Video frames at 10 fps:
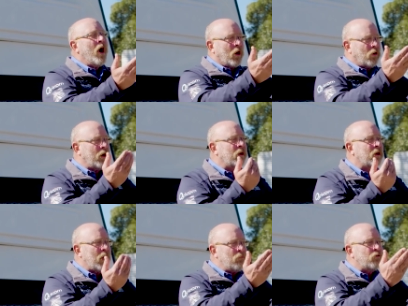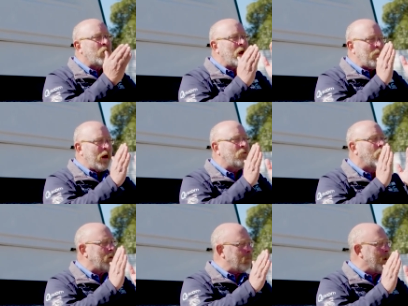I'd like you to come straight back
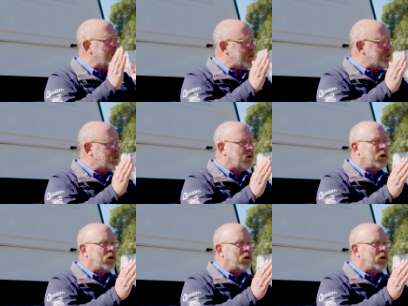for me, please.